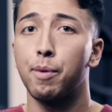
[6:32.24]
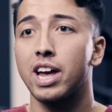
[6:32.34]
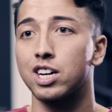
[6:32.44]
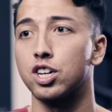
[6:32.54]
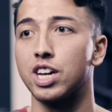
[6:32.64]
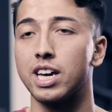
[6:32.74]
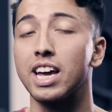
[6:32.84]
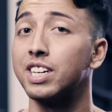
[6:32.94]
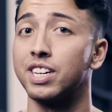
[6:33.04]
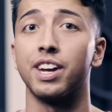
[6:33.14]
am I actually
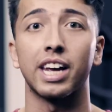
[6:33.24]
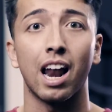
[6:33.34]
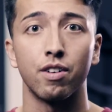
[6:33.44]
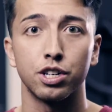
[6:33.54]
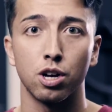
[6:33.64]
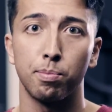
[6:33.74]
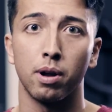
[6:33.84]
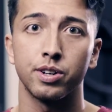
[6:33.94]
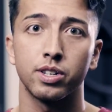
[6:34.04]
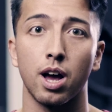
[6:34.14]
eating in a calorie
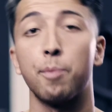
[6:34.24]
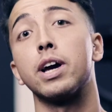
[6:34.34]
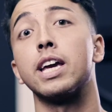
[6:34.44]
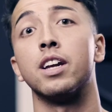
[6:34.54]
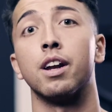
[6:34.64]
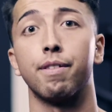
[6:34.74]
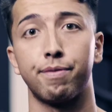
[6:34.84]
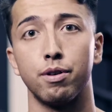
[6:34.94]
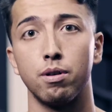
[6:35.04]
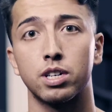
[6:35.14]
surplus? Am I eating enough
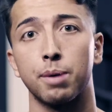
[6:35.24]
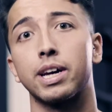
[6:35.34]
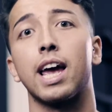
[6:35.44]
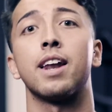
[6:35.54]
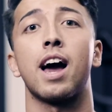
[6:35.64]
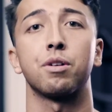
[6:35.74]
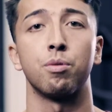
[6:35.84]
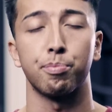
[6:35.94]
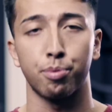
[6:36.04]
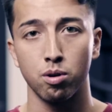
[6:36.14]
foods? Am I getting
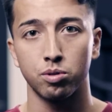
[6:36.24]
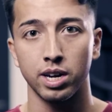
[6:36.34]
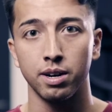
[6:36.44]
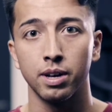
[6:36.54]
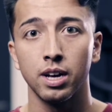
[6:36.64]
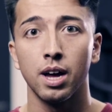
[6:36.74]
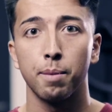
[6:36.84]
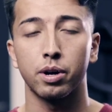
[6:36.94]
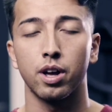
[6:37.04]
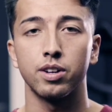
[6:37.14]
adequate protein?
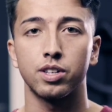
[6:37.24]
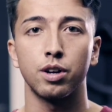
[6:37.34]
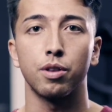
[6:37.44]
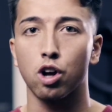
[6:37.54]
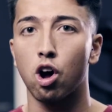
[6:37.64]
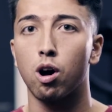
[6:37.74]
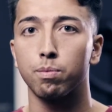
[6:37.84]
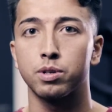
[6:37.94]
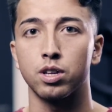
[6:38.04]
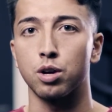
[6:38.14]
Because, the
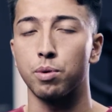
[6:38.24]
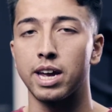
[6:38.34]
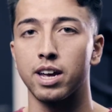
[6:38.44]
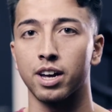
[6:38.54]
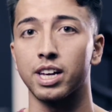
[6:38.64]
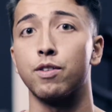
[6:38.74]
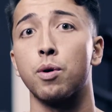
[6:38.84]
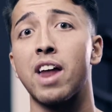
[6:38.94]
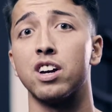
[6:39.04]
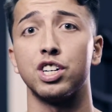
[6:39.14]
carbs that you eat are going to give you
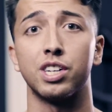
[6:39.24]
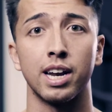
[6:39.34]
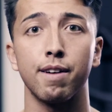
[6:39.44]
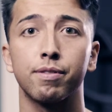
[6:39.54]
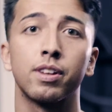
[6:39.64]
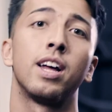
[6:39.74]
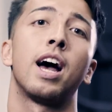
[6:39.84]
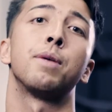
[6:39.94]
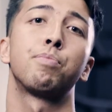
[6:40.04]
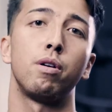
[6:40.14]
energy to lift,
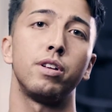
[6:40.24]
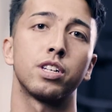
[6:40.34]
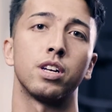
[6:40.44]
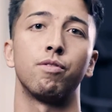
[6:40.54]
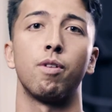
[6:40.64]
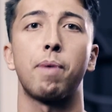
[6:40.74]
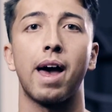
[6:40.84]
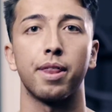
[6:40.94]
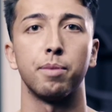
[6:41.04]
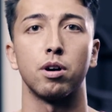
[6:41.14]
and the protein is going to
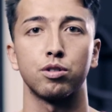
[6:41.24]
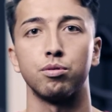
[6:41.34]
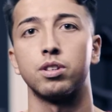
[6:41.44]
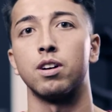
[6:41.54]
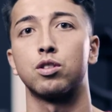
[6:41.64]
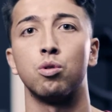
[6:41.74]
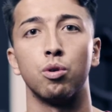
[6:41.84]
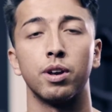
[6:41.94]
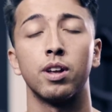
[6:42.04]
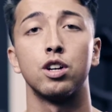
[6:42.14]
repair the muscles that are
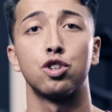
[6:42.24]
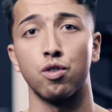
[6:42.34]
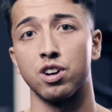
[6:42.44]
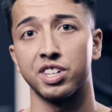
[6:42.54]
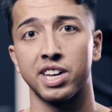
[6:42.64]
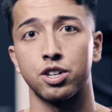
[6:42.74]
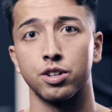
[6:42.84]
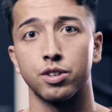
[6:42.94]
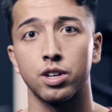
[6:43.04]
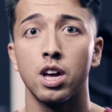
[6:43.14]
torn during your
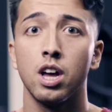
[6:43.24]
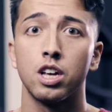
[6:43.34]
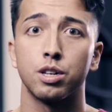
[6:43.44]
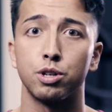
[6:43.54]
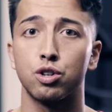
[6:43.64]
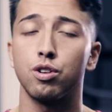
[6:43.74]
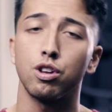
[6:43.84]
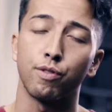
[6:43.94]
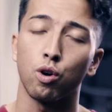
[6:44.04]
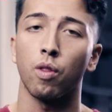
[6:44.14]
sessions. So ensuring that
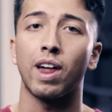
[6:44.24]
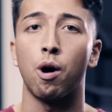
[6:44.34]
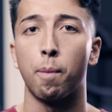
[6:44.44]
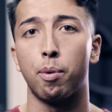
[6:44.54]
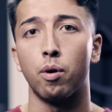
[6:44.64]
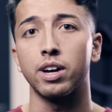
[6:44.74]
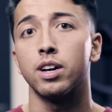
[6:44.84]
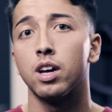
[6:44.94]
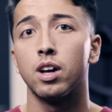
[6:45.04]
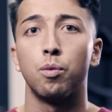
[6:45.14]
you've got that on point
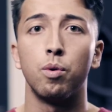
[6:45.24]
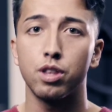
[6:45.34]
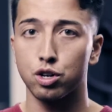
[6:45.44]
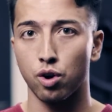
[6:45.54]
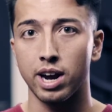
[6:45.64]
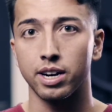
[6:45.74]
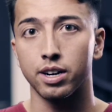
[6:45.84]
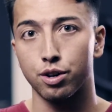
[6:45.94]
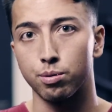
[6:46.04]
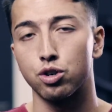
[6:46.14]
with your
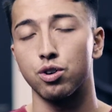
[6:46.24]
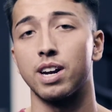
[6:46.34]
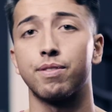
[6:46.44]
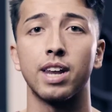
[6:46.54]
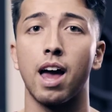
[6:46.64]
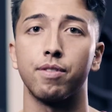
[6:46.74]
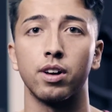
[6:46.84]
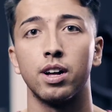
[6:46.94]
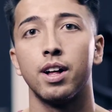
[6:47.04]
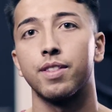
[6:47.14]
training to ensure you're lifting
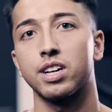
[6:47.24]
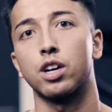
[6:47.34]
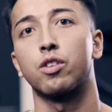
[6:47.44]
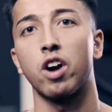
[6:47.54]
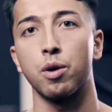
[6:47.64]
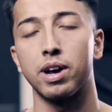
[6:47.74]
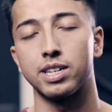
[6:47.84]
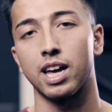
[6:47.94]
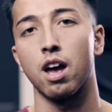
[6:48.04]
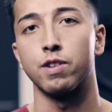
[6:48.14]
heavier, that's a great way
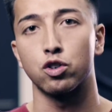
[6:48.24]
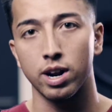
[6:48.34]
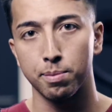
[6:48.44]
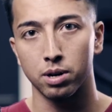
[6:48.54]
to get over training